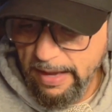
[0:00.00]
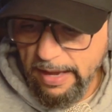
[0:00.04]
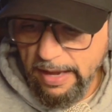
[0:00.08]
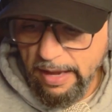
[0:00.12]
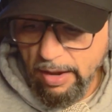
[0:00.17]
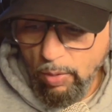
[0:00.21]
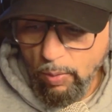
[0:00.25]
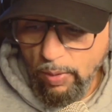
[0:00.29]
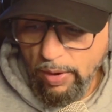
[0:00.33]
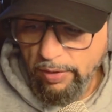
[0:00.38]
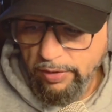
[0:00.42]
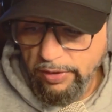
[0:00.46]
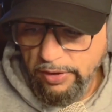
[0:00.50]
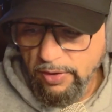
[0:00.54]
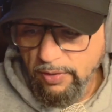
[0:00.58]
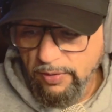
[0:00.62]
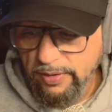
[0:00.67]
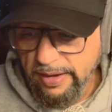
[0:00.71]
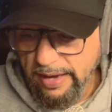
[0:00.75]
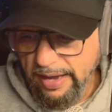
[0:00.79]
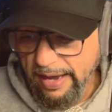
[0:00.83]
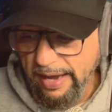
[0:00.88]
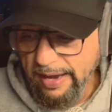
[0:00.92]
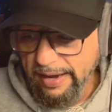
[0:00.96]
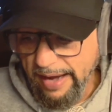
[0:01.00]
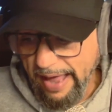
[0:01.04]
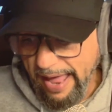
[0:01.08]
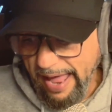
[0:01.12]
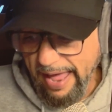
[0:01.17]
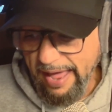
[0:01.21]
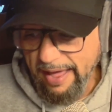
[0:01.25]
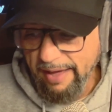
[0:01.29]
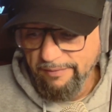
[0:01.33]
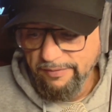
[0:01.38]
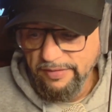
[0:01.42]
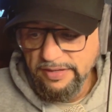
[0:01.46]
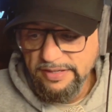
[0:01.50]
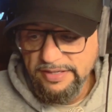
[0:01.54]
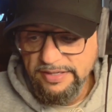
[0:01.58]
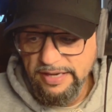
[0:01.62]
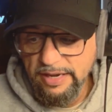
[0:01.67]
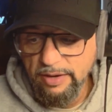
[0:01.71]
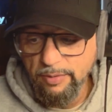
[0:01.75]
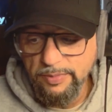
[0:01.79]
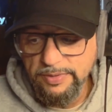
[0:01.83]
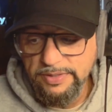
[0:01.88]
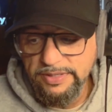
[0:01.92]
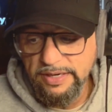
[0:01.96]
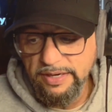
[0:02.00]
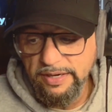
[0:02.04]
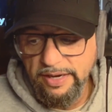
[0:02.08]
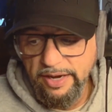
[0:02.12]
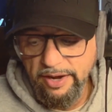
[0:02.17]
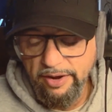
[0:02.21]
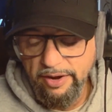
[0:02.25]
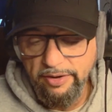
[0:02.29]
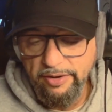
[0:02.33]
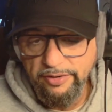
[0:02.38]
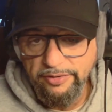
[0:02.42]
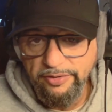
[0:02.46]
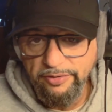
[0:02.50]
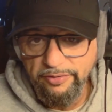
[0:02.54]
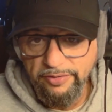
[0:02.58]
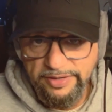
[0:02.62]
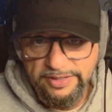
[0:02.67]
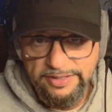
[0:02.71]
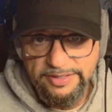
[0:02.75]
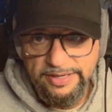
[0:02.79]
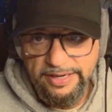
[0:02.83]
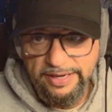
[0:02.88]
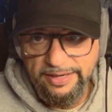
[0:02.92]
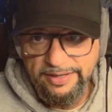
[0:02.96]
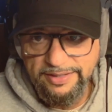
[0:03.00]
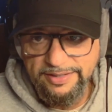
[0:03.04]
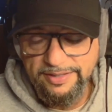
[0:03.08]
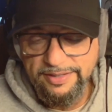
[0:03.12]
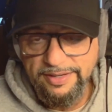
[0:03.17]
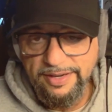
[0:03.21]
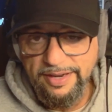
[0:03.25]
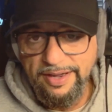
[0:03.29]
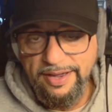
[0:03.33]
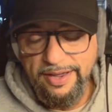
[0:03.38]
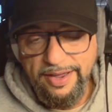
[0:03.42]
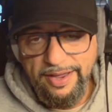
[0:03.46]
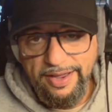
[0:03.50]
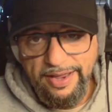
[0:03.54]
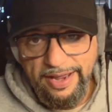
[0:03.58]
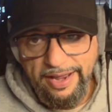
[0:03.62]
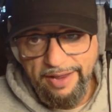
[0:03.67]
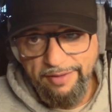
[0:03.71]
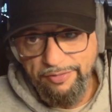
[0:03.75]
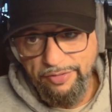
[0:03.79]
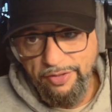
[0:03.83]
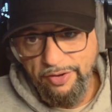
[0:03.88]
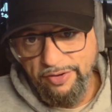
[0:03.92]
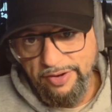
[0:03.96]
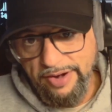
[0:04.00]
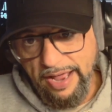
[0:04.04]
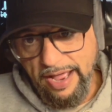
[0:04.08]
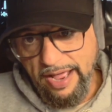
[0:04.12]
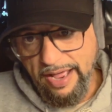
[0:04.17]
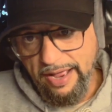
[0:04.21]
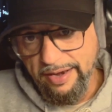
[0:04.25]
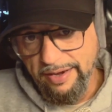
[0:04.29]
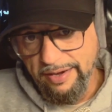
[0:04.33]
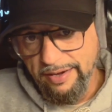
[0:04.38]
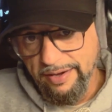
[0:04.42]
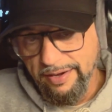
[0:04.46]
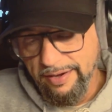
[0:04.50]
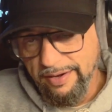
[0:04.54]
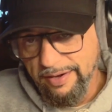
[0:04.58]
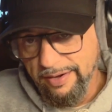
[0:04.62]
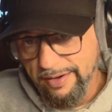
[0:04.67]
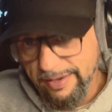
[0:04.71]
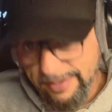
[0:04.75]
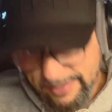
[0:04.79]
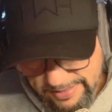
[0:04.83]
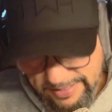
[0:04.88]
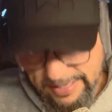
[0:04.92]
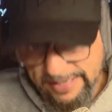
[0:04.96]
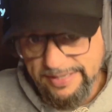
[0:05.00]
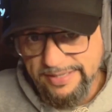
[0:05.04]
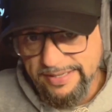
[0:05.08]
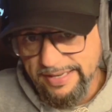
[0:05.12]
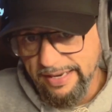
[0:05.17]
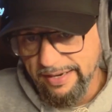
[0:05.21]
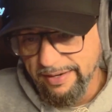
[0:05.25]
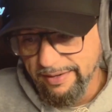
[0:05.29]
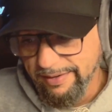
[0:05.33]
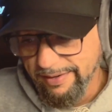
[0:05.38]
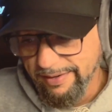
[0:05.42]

Well, you can't have distinguishing characteristics if they're not consistent.